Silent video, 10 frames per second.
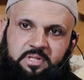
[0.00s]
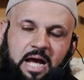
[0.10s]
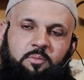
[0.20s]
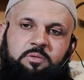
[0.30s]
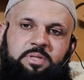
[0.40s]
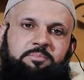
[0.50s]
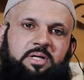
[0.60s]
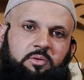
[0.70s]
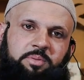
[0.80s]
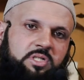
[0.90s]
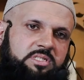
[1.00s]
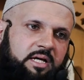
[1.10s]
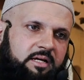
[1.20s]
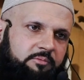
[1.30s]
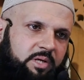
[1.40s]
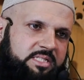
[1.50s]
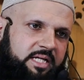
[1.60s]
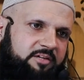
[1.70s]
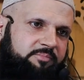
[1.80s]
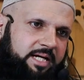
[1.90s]
I want to meet my Lord because once I
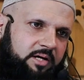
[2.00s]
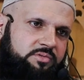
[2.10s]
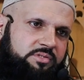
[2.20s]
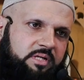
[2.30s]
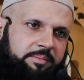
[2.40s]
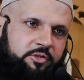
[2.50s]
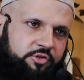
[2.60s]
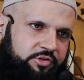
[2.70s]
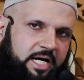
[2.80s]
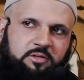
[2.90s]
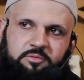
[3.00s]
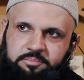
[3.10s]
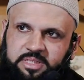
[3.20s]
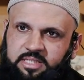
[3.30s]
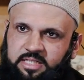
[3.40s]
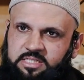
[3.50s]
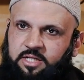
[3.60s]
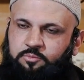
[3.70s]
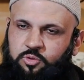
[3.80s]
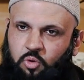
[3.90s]
leave my house, I mean, you should try to be in a
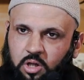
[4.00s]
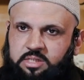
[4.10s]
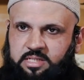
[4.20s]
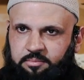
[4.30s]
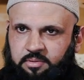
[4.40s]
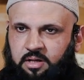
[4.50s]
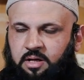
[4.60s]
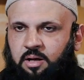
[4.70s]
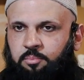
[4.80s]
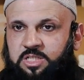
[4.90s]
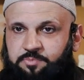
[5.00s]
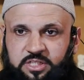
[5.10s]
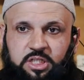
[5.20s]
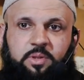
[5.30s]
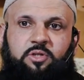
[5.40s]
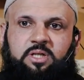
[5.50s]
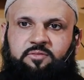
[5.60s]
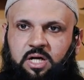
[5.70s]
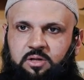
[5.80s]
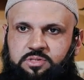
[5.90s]
state of wudu all the time, but especially when you leave
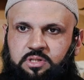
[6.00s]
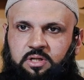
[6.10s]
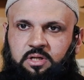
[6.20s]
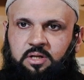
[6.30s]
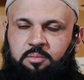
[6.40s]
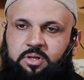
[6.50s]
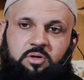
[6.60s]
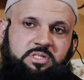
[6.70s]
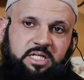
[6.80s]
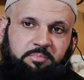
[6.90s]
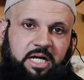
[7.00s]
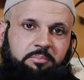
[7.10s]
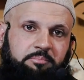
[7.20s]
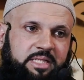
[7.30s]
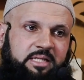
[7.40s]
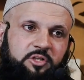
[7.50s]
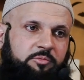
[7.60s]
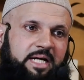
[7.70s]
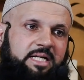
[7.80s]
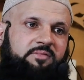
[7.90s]
your house. Because it might be that you
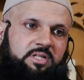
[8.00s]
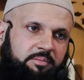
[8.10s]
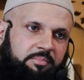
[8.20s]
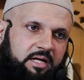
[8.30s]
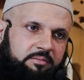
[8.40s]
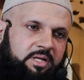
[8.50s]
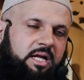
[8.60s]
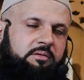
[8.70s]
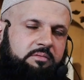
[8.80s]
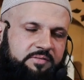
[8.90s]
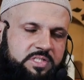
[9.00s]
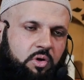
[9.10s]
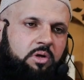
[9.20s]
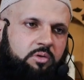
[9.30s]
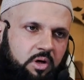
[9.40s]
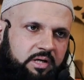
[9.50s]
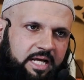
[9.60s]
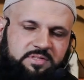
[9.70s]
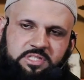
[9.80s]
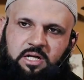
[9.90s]
might never come back. May Allah give us all long
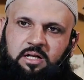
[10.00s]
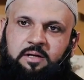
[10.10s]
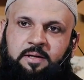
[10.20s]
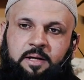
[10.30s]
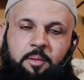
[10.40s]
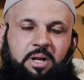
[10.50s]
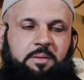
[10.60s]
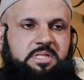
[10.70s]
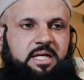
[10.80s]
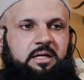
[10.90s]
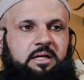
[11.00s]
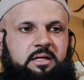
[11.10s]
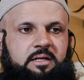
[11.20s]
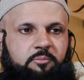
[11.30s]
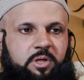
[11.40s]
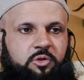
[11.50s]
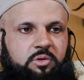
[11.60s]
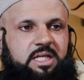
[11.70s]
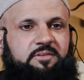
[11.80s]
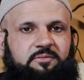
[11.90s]
lives, inshallah. But I'm saying when you
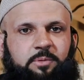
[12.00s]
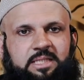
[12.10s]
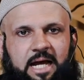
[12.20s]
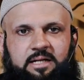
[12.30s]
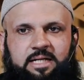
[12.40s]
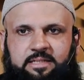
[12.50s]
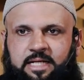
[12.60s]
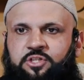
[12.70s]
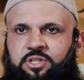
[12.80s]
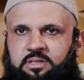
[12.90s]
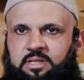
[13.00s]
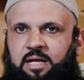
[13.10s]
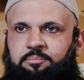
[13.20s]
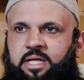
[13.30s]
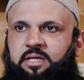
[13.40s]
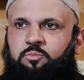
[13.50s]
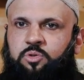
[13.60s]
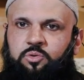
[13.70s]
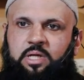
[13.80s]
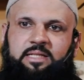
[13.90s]
leave with that intention that I'm making
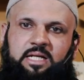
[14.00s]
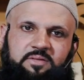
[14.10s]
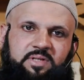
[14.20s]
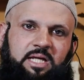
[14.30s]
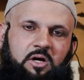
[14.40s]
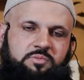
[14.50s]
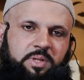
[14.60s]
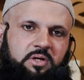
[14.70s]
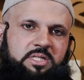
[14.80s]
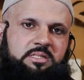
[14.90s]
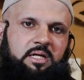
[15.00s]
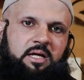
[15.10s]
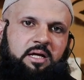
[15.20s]
wudu and then leaving the house because